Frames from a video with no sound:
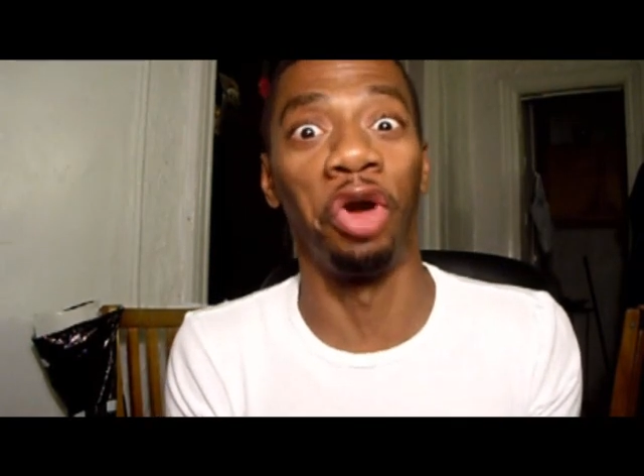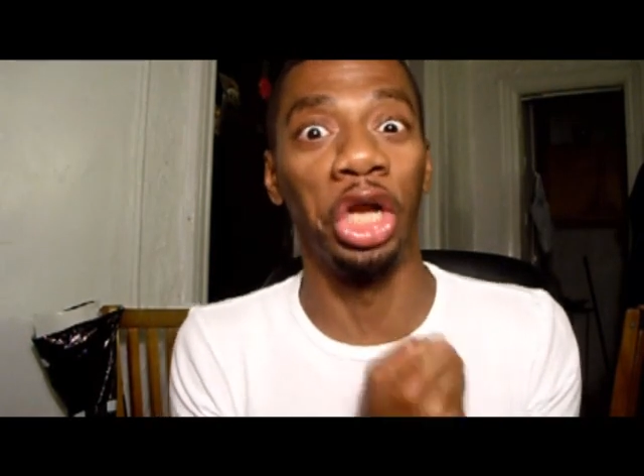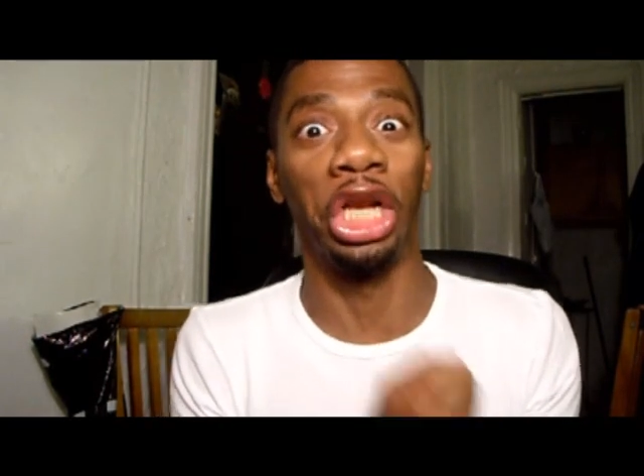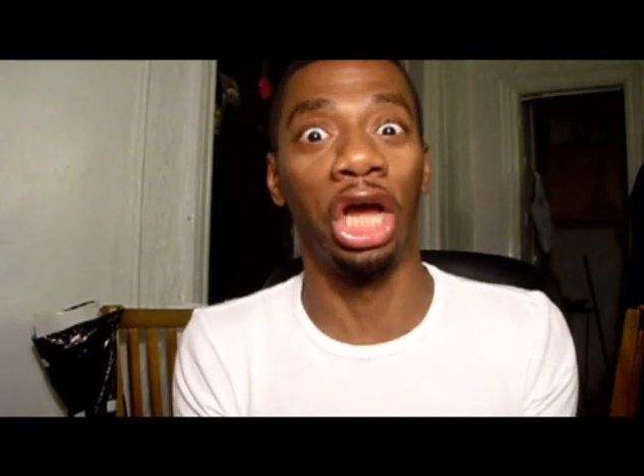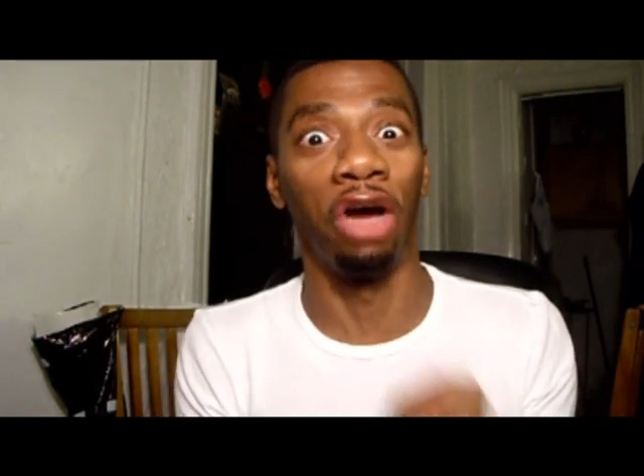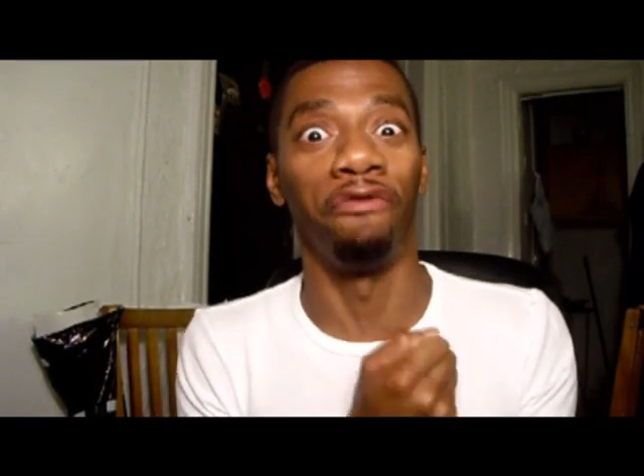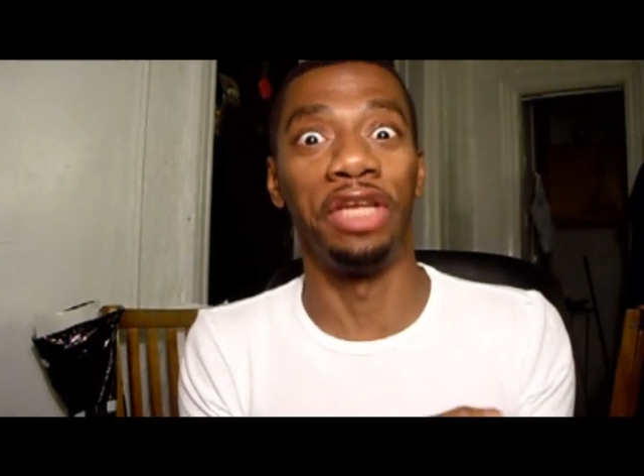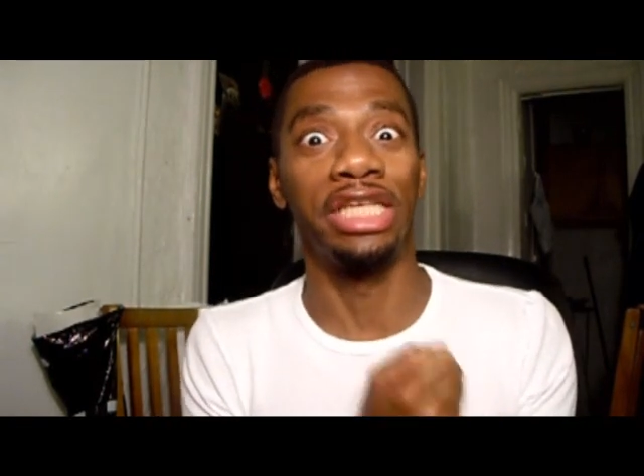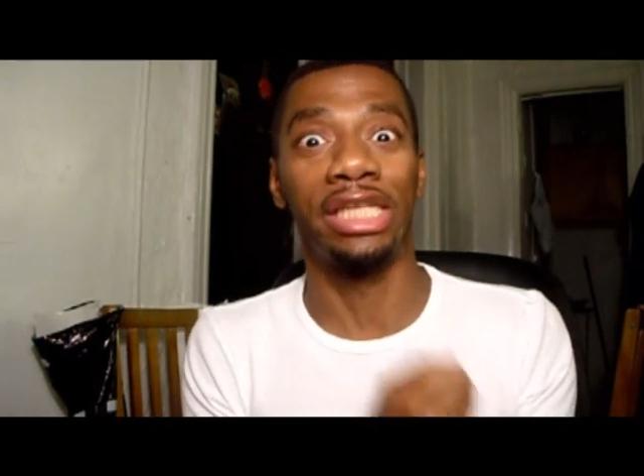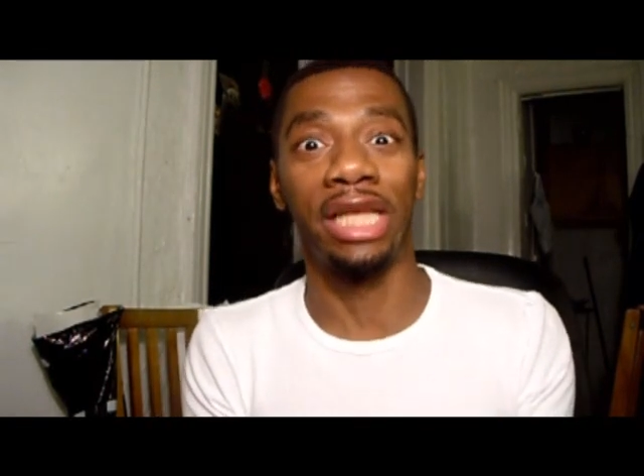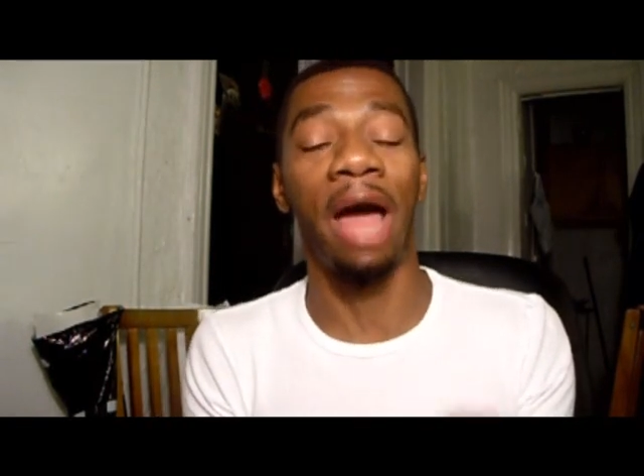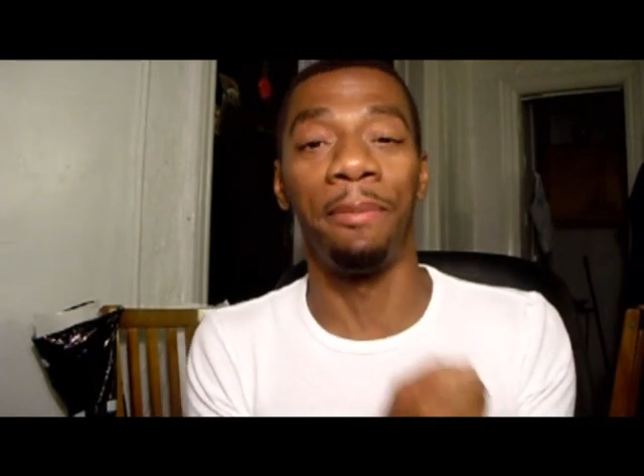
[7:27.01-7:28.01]
at the front
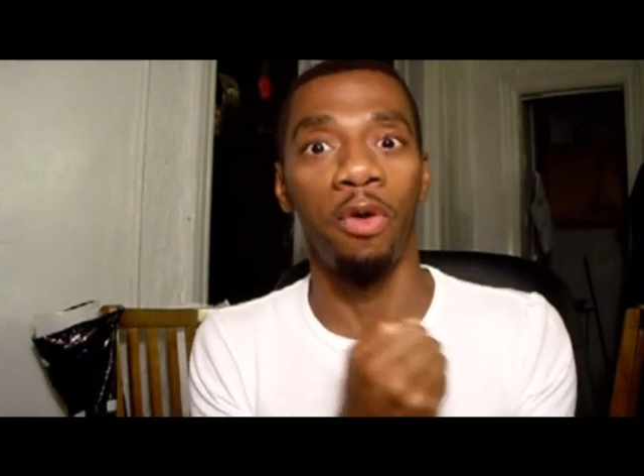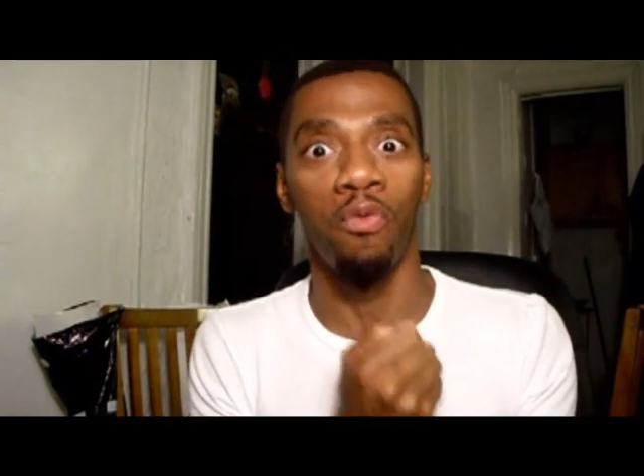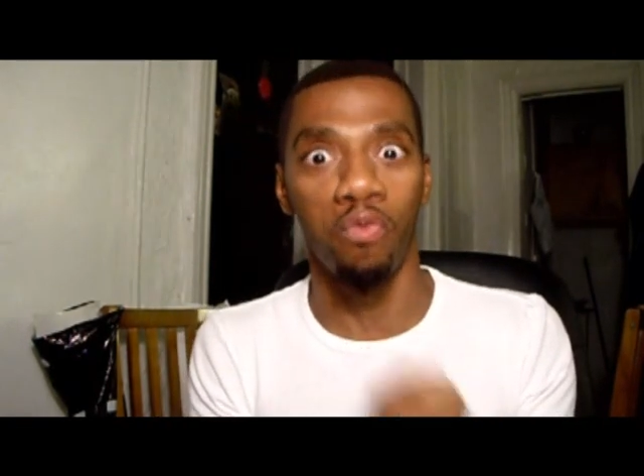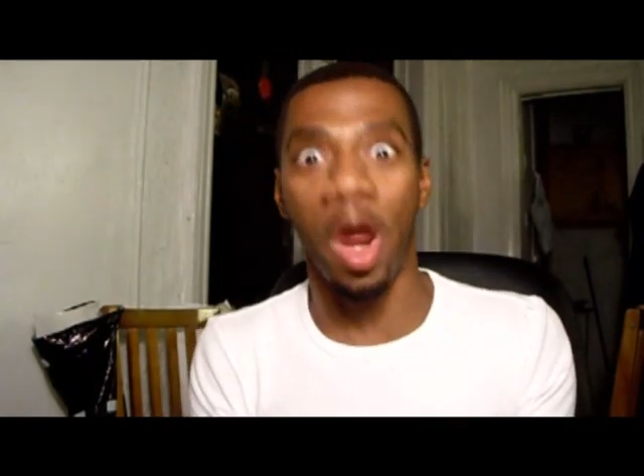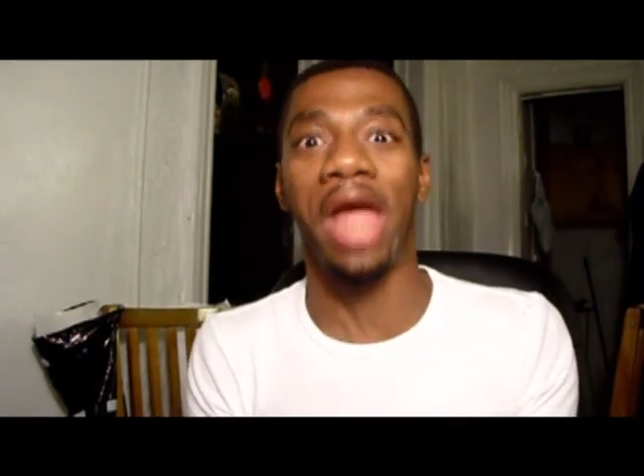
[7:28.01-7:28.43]
of the stage.